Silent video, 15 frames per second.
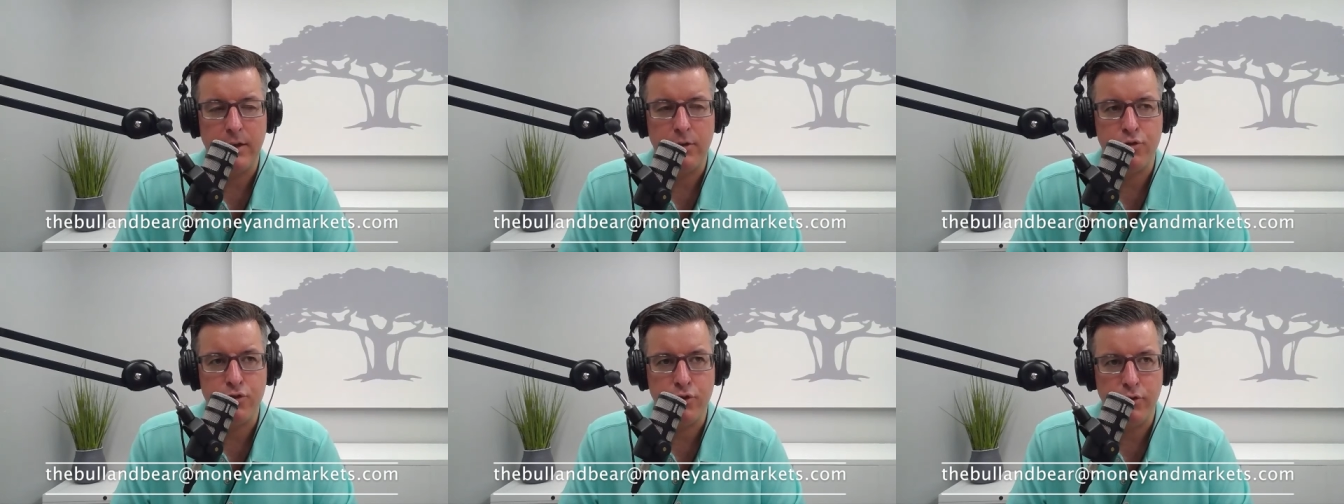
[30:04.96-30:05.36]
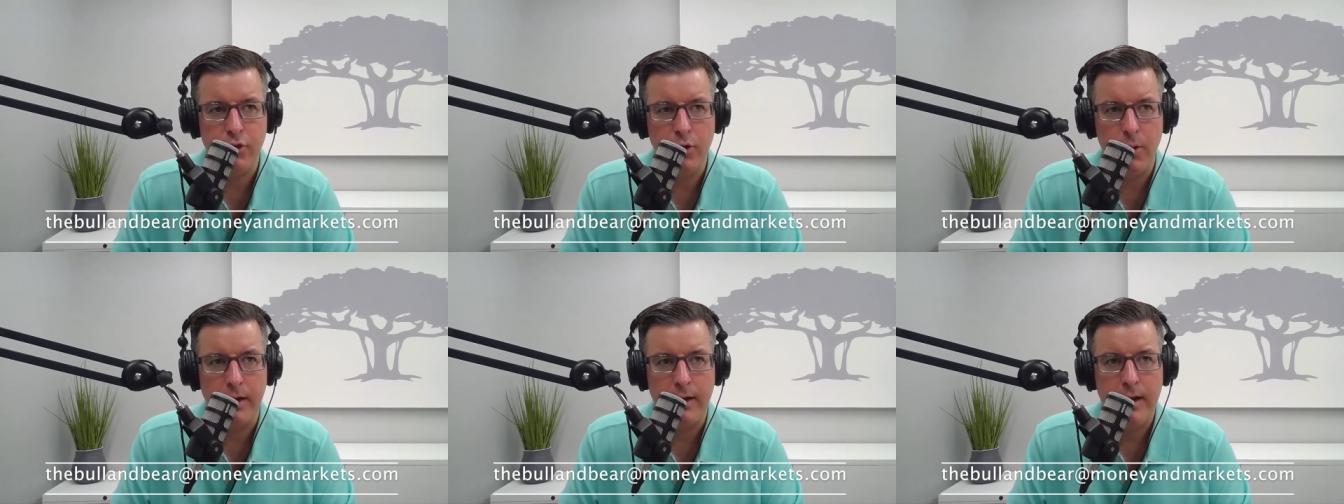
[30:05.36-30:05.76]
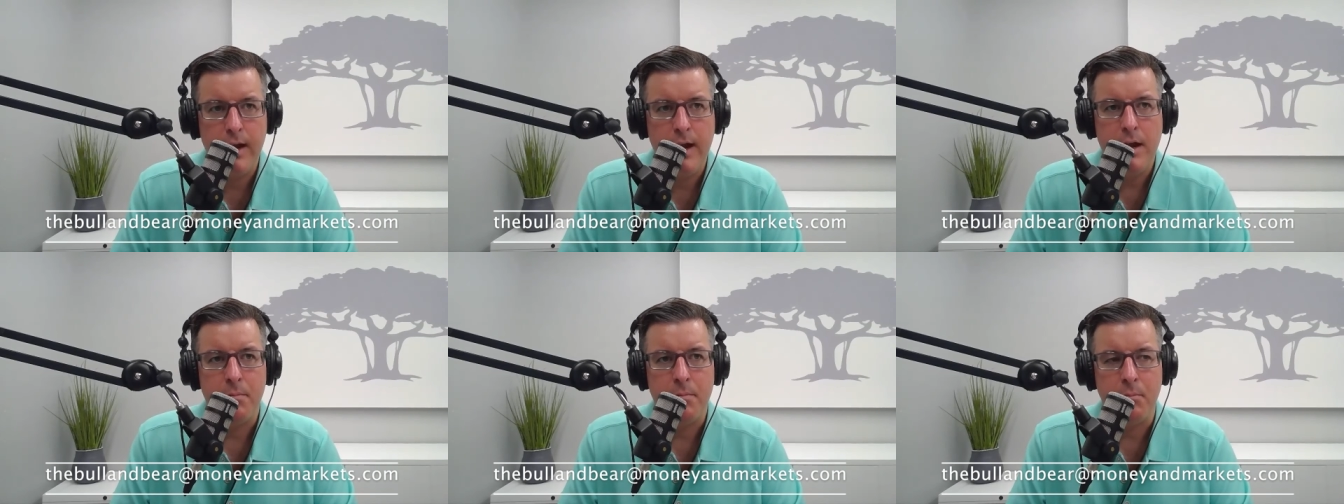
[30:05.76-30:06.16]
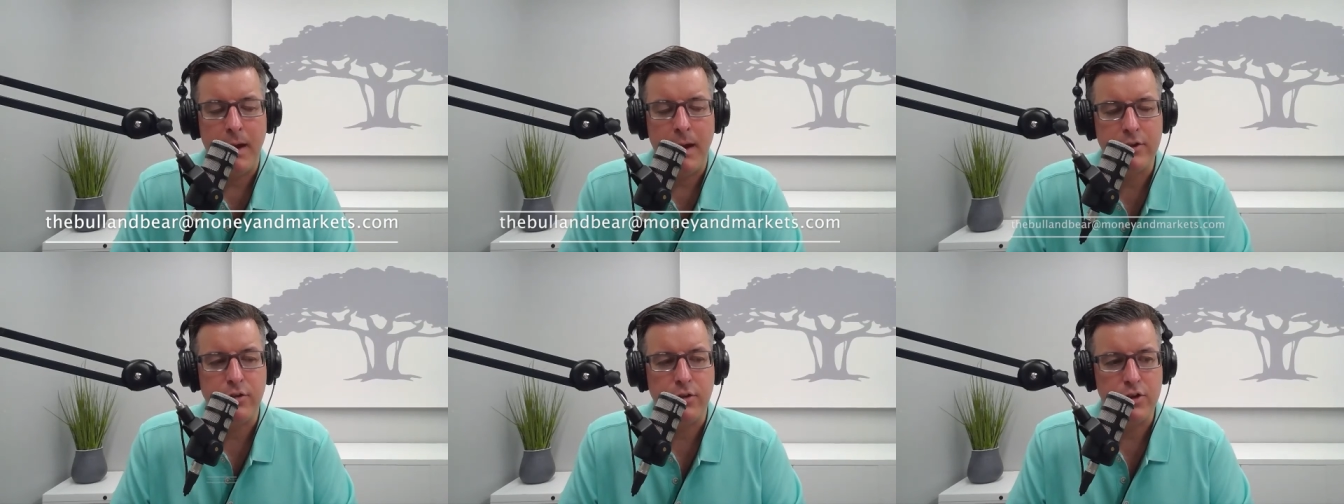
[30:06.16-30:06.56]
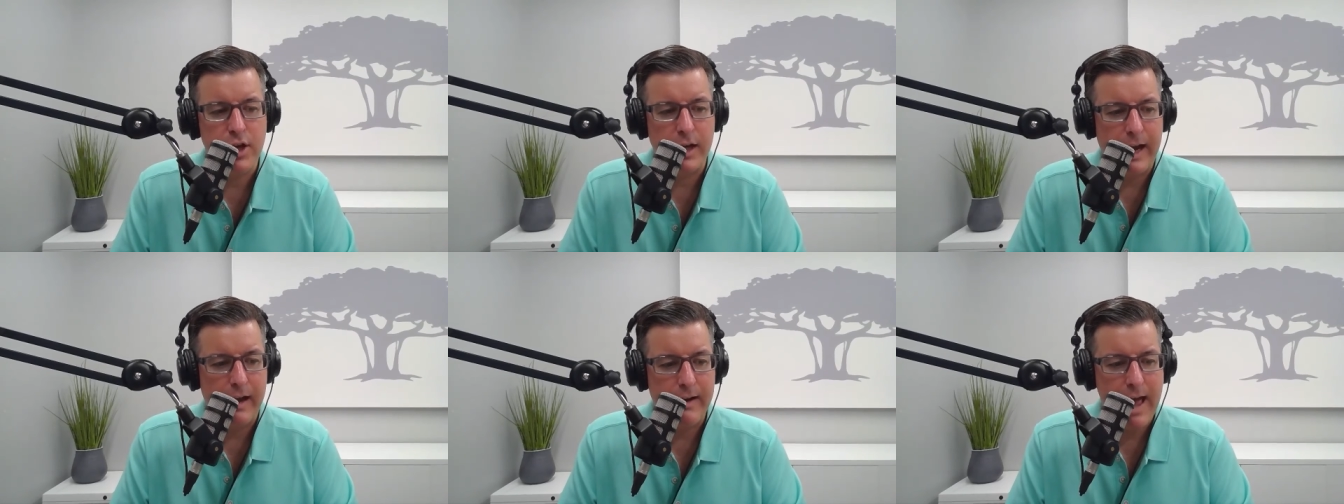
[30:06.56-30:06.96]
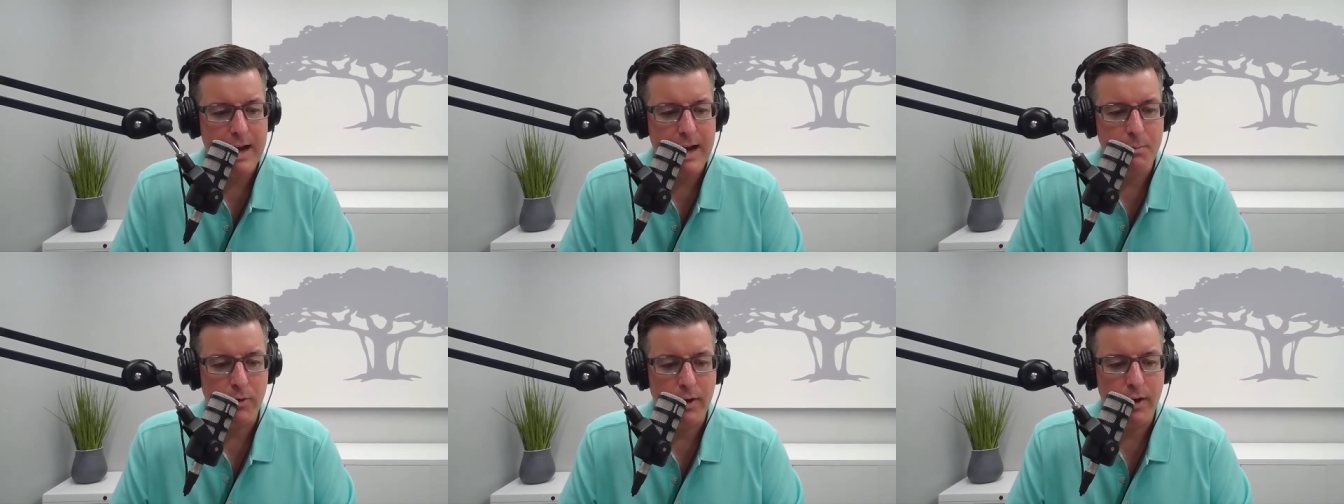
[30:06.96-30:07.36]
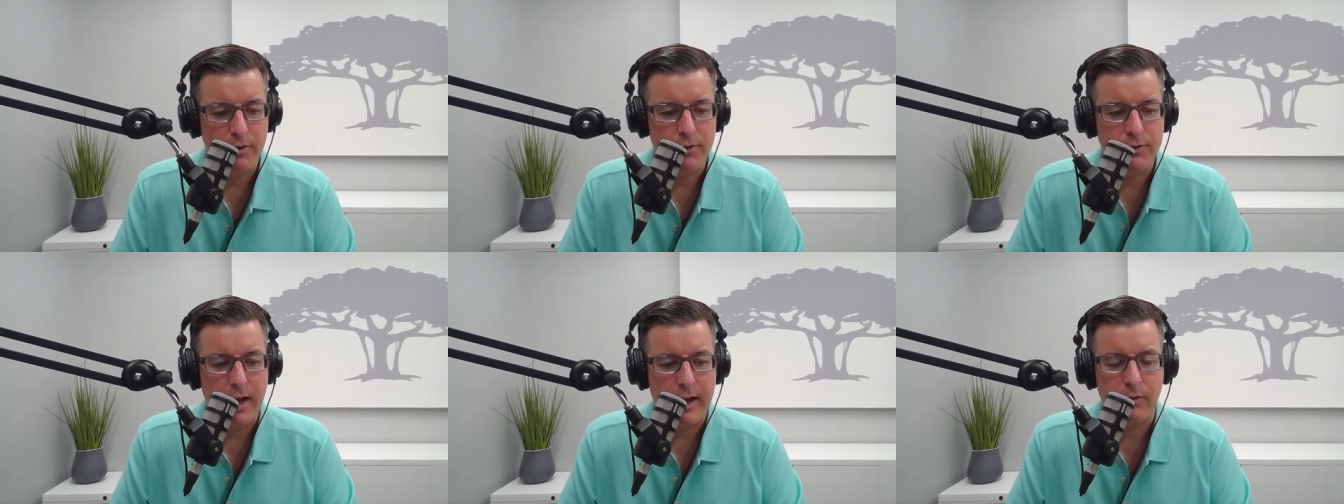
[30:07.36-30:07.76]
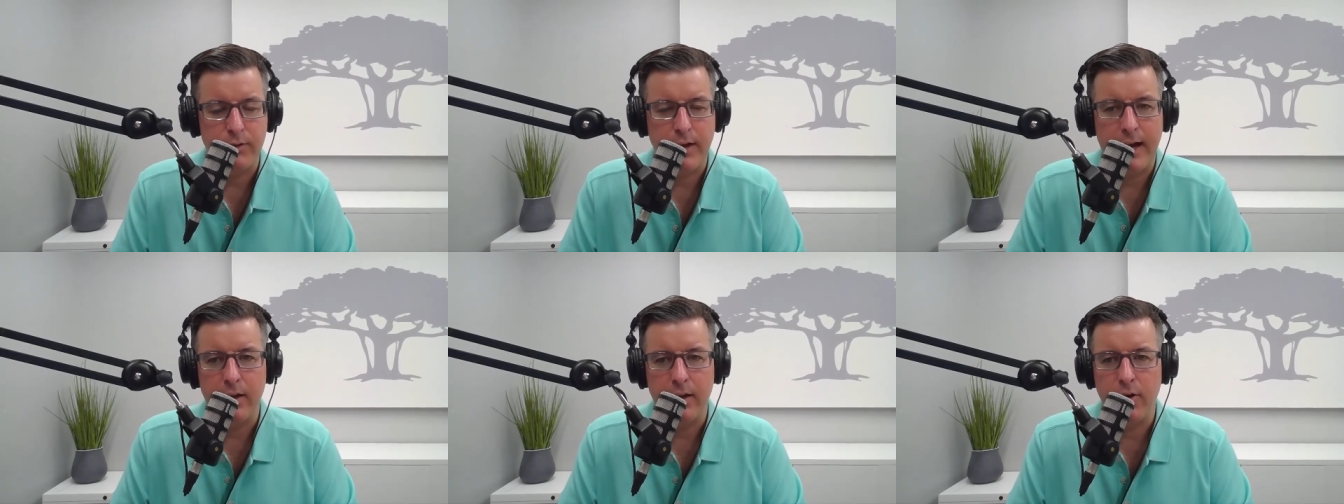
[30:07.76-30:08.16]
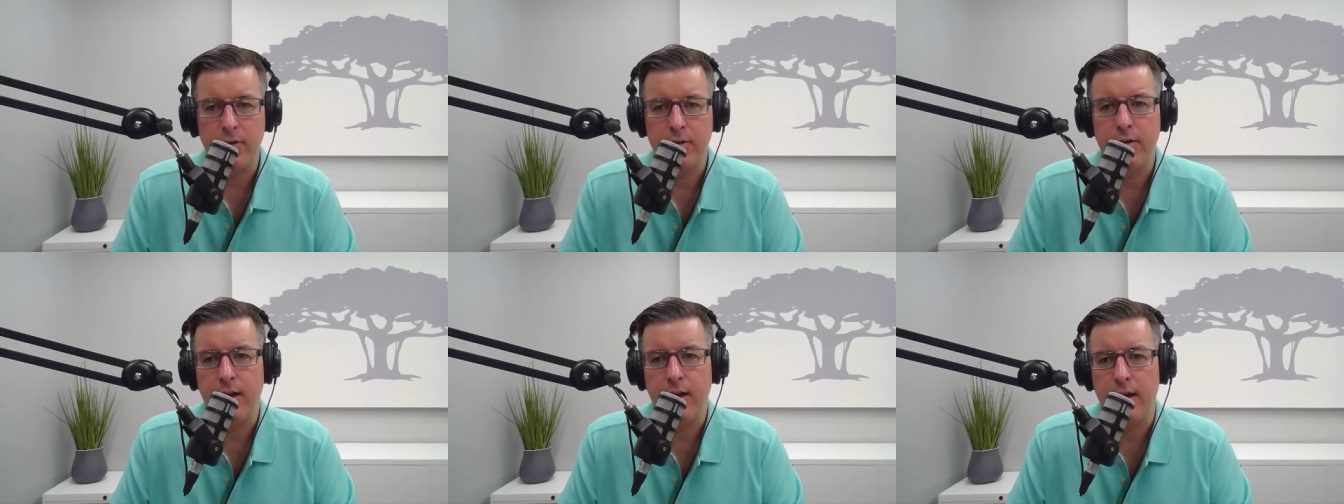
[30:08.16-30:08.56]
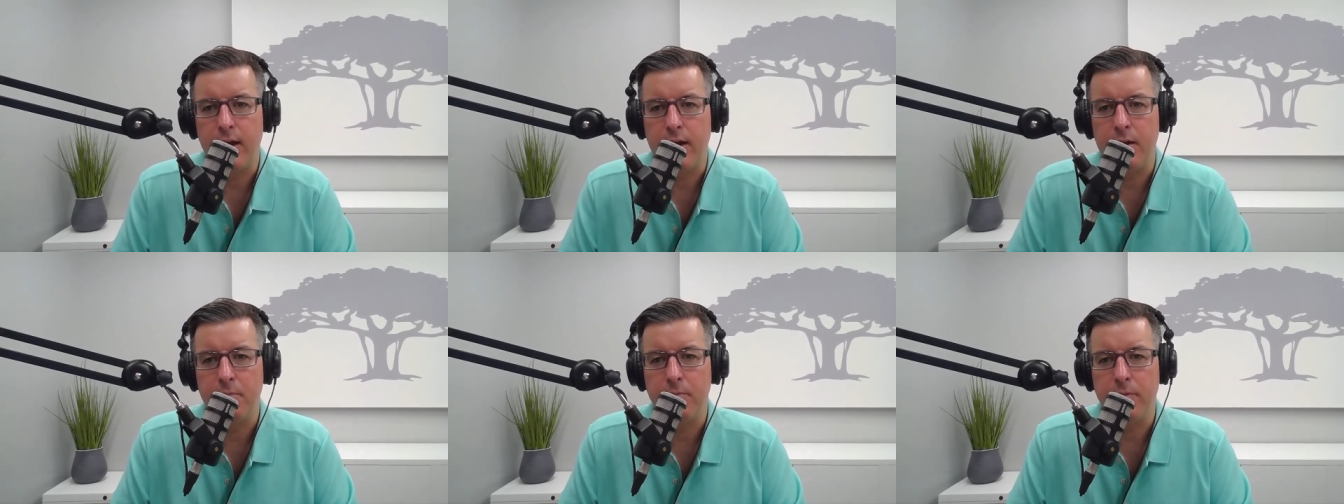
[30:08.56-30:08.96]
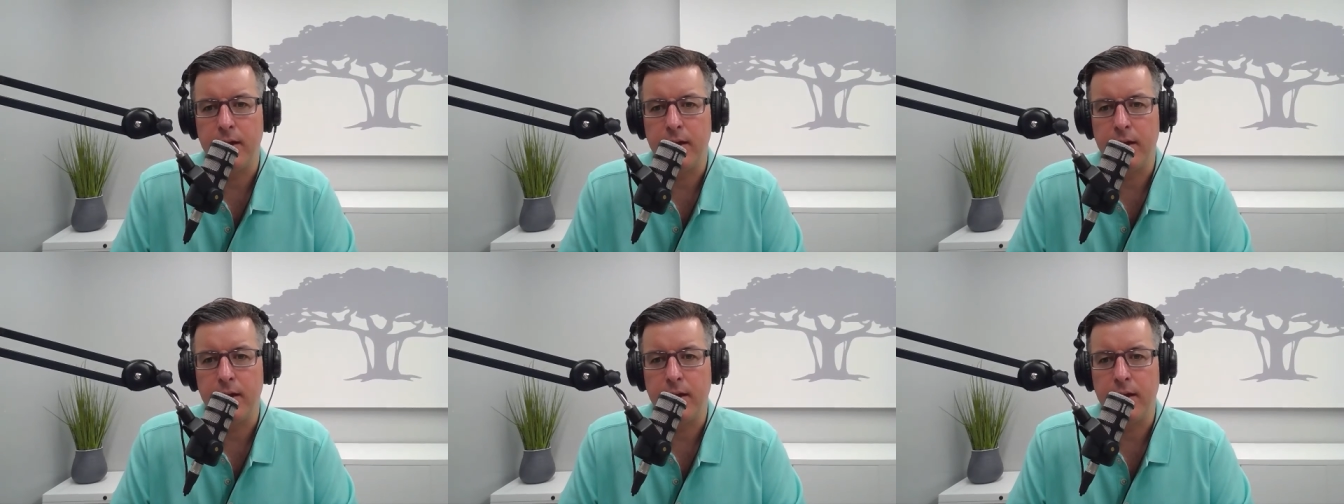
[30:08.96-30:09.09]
and you should do it, make sure you check out Adam O'Dell's Cycle nine Alert. Um,